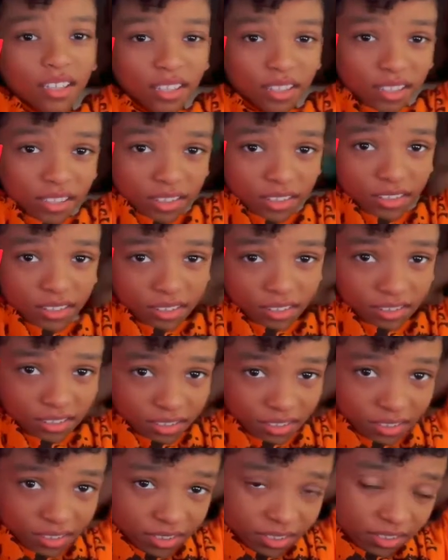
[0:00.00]

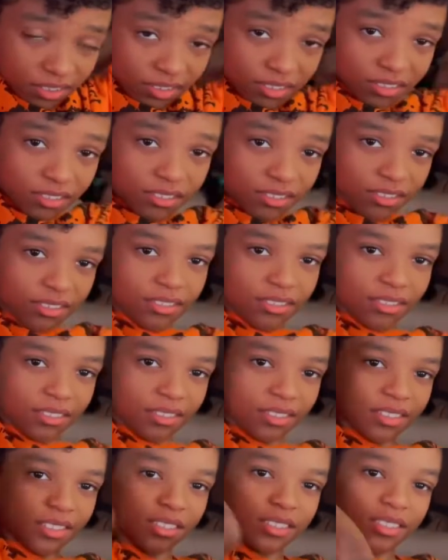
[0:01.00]

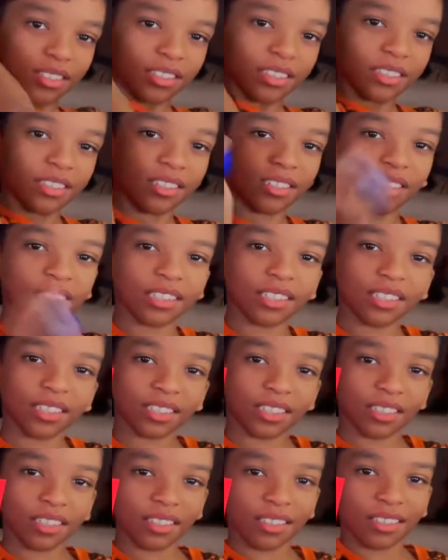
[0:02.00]

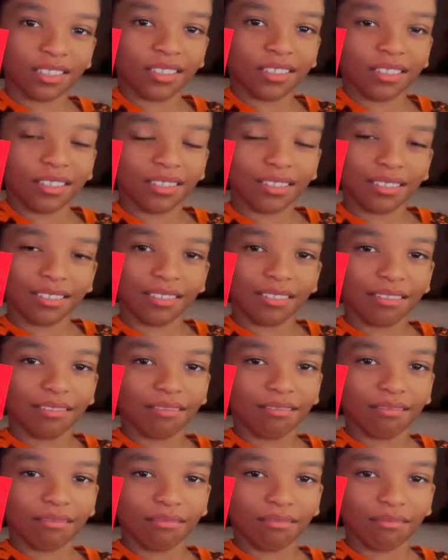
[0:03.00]

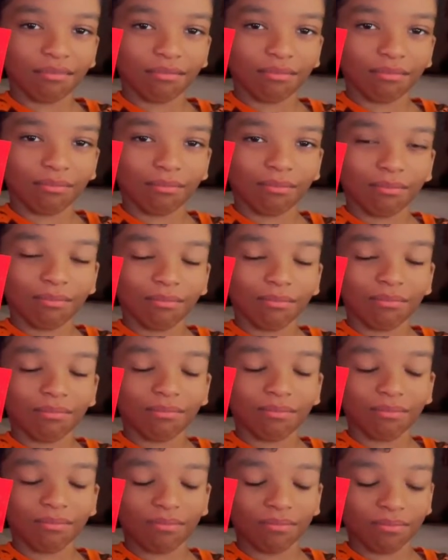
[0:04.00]

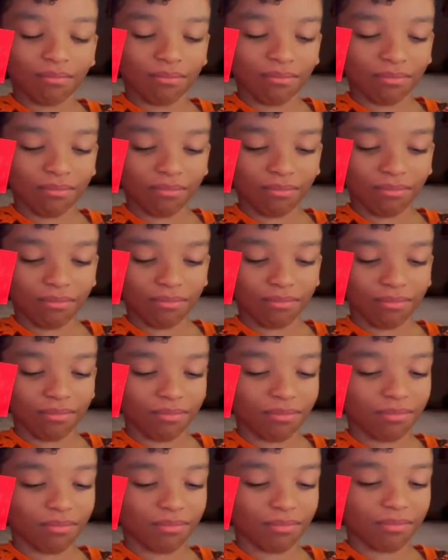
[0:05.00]

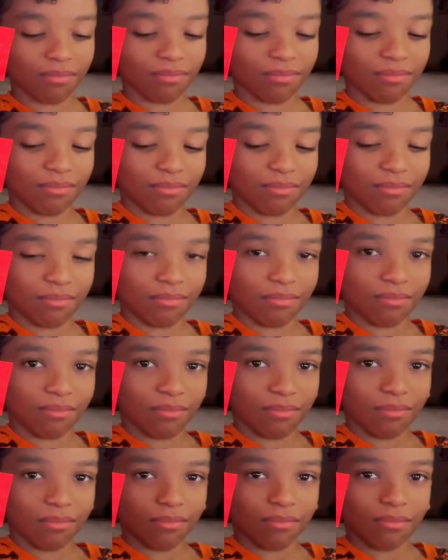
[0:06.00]

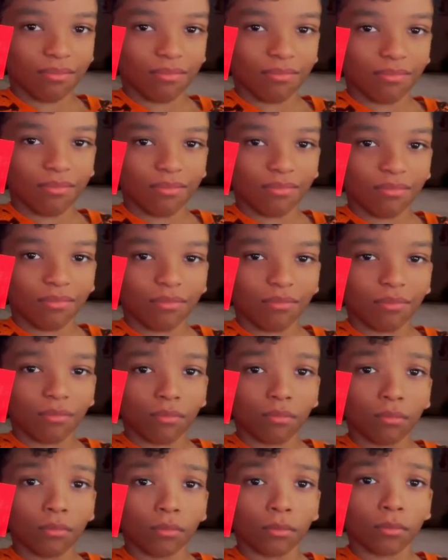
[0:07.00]
This person isn't speaking.